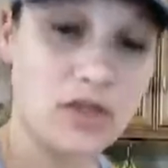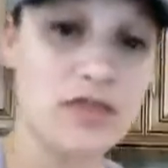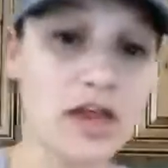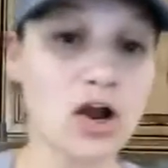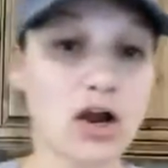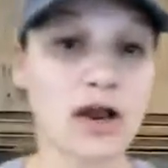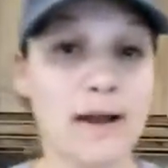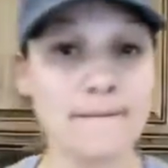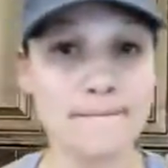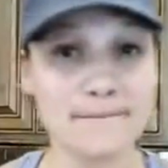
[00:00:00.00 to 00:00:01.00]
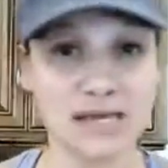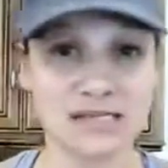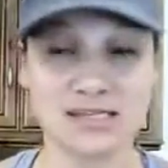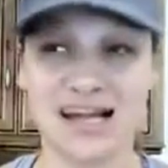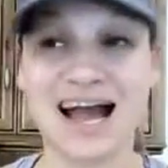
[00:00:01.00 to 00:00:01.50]
They are
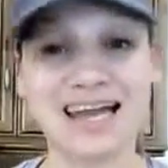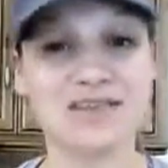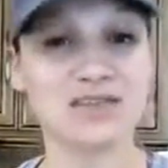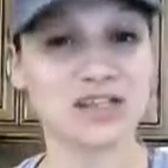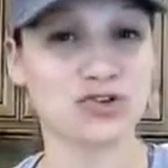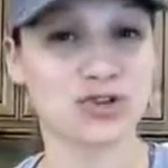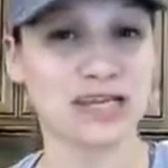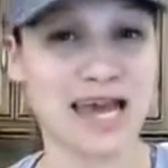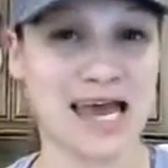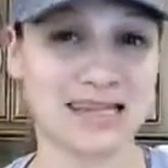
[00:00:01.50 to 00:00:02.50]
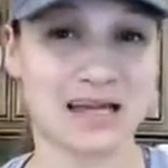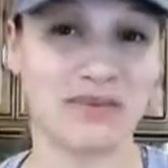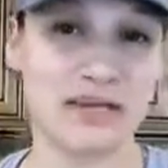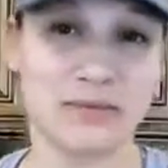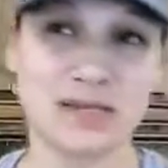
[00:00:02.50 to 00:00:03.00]
amazing. I have literally had that
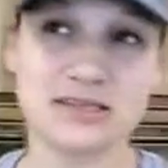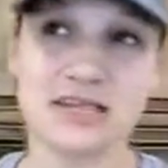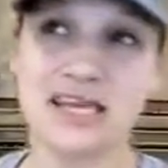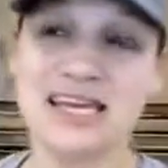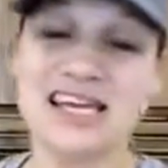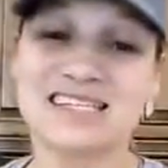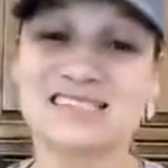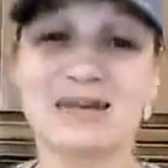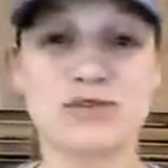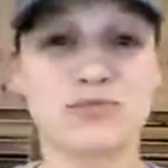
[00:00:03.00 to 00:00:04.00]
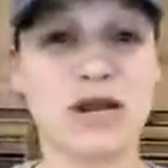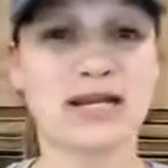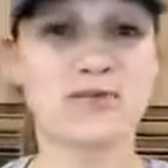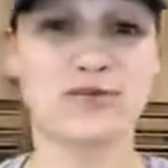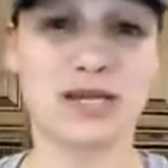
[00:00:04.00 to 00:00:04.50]
Vitamix since I was
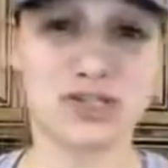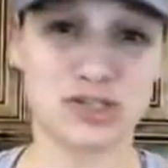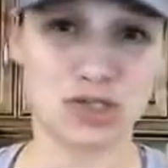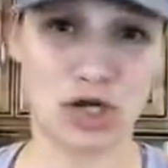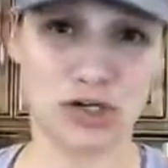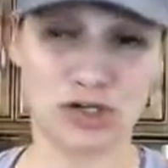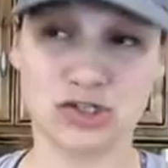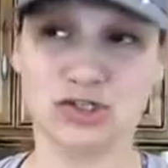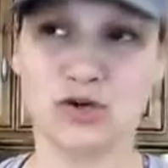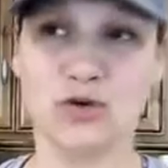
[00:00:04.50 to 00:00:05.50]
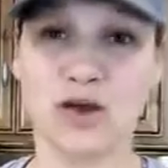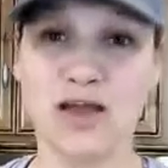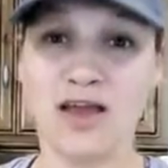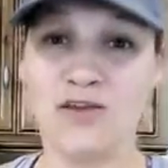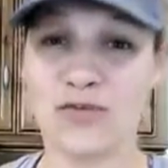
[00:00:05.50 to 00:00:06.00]
pregnant with my daughter.
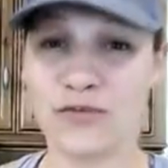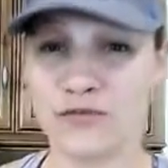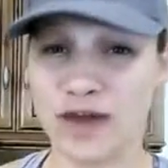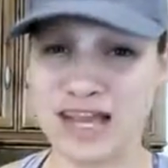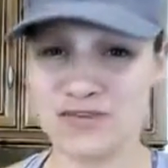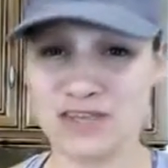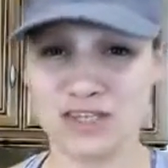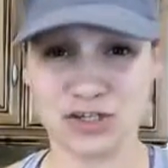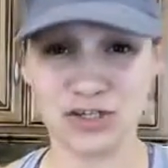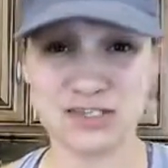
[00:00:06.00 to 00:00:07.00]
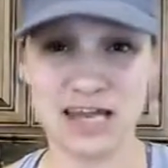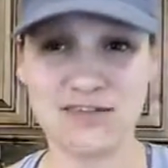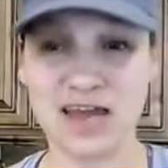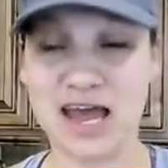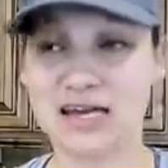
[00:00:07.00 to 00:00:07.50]
So for 5 years
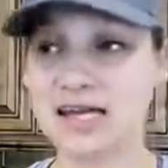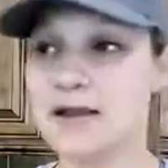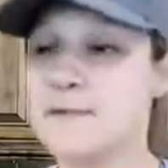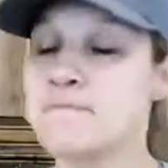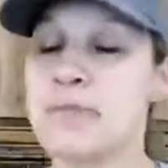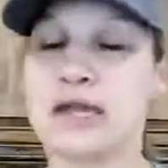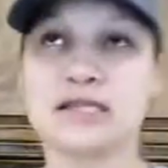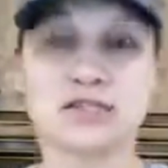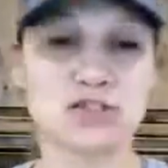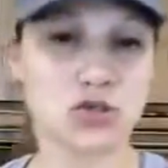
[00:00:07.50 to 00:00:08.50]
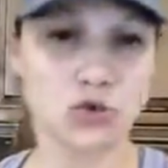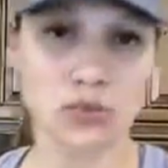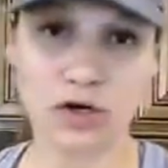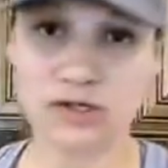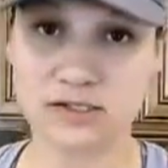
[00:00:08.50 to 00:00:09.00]
I've had it and it still
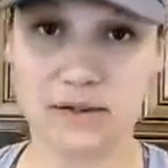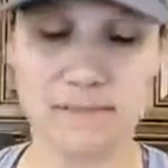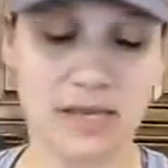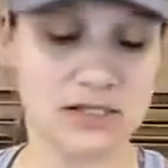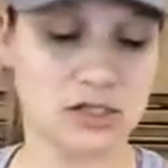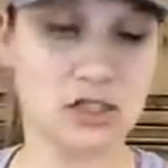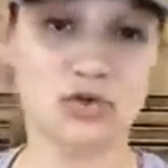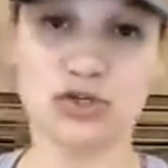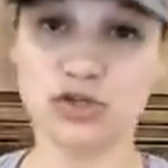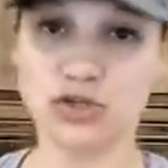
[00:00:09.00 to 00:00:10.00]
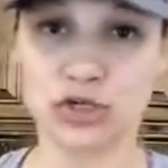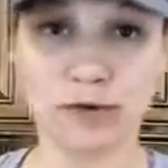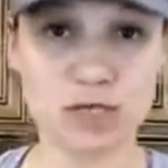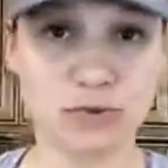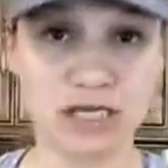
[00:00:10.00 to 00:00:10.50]
works amazing. You could do your
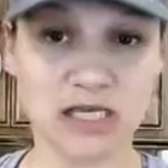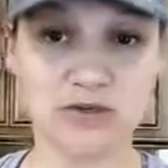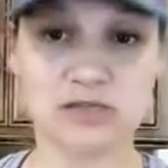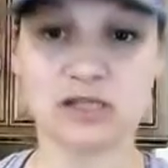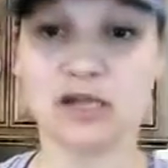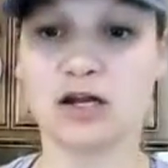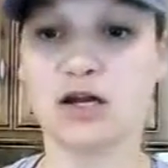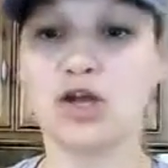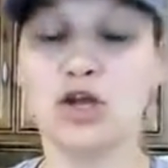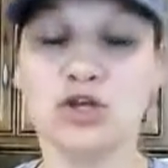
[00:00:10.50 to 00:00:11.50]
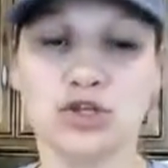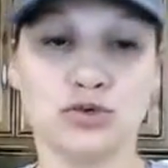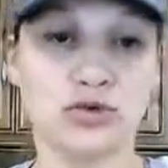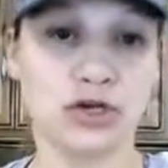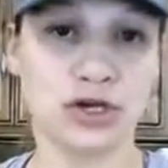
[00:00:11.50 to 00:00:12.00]
mashed potatoes in there.
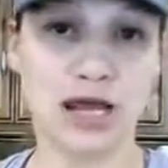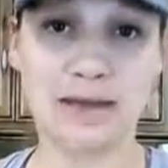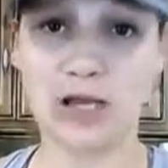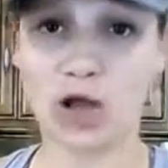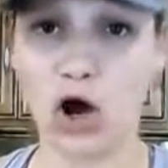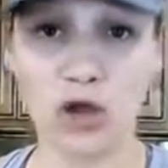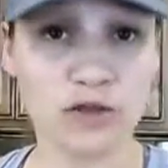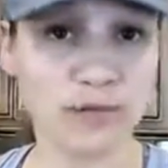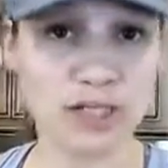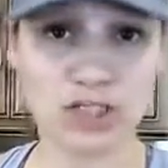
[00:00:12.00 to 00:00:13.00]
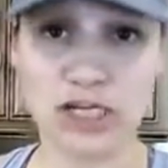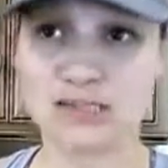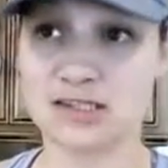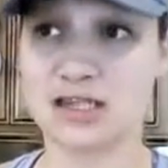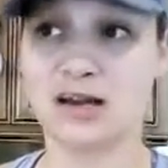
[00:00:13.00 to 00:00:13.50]
I make all of my
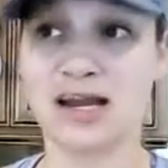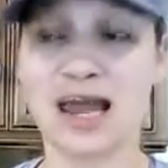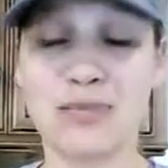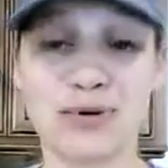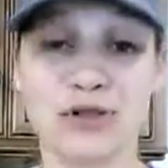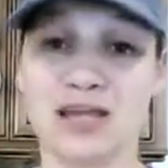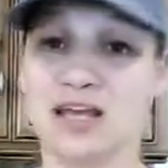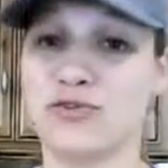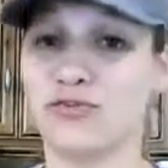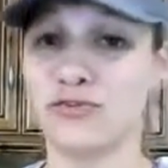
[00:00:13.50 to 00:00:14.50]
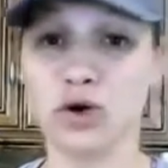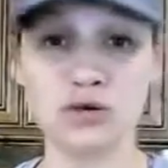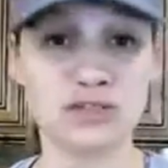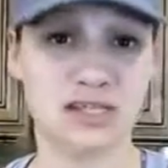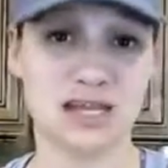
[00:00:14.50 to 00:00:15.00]
shakes in there and I put like
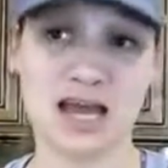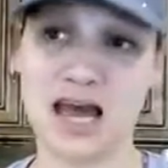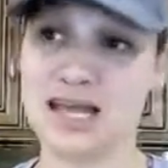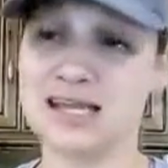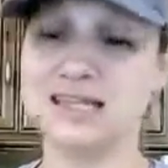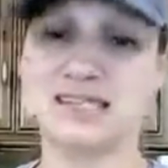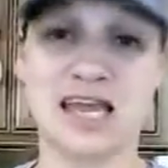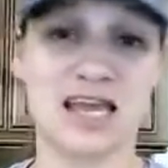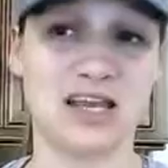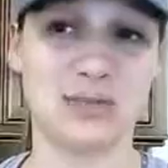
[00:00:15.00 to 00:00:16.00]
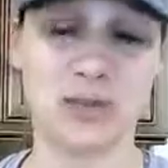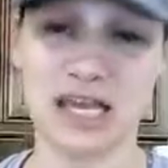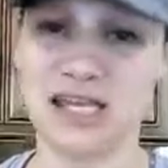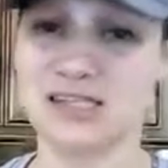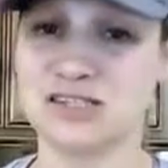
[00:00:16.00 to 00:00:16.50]
frozen ice and
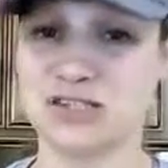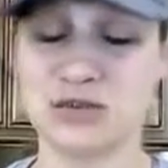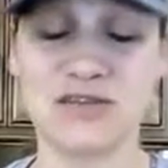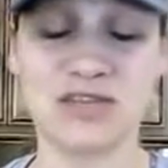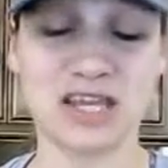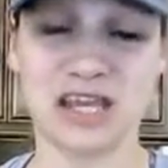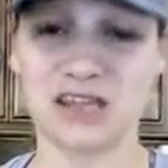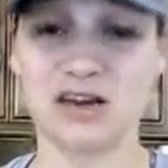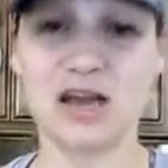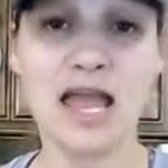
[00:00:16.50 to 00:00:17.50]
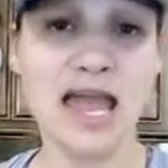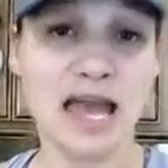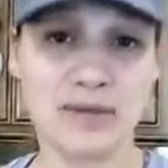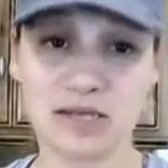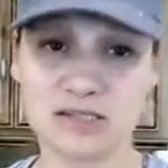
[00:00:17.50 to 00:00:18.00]
bananas and everything in there.
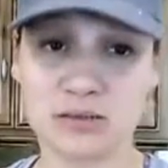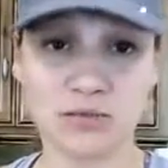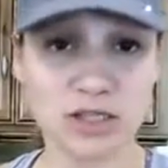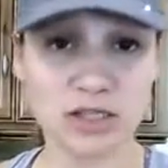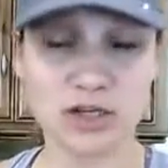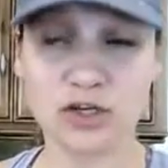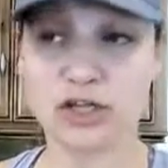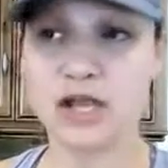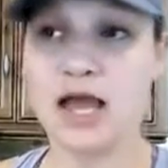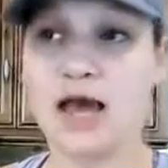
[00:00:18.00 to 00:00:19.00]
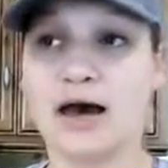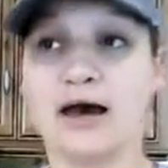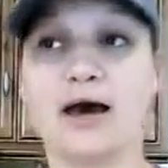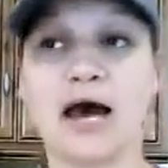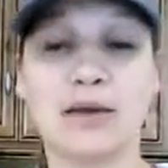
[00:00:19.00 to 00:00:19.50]
And I make some really good,
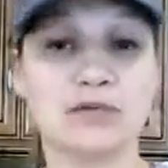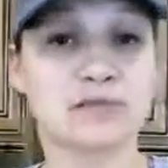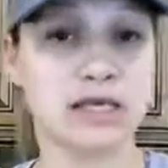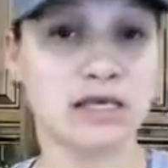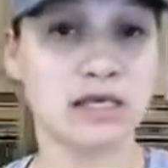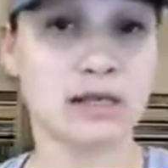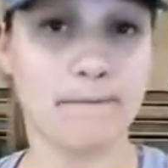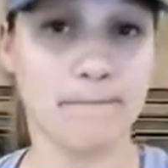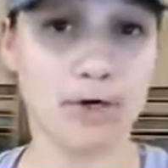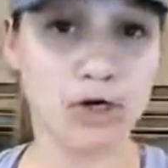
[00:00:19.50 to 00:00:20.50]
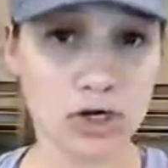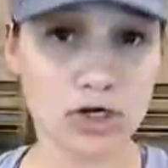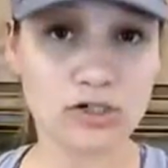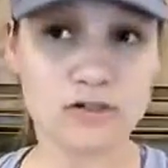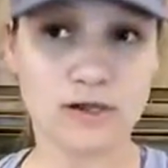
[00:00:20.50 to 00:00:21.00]
I was making
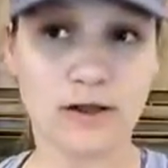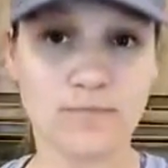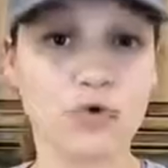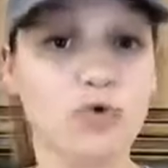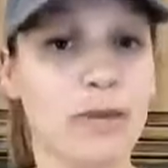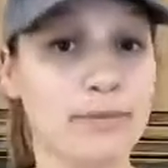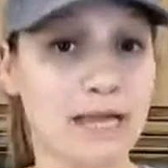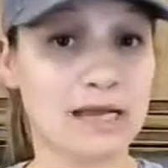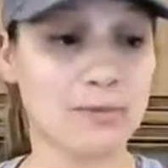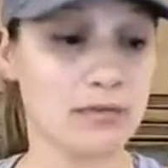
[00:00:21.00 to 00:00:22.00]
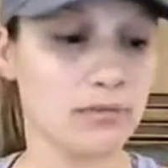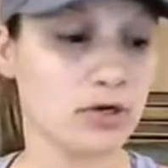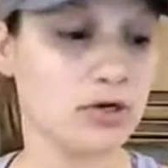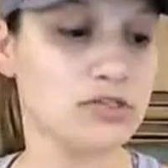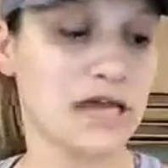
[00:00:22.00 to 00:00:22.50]
burgers, my black bean
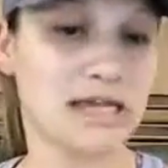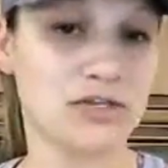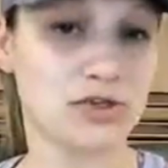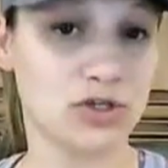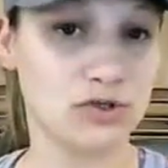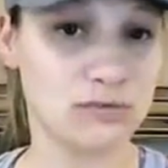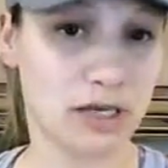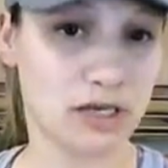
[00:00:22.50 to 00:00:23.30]
burgers. I either use my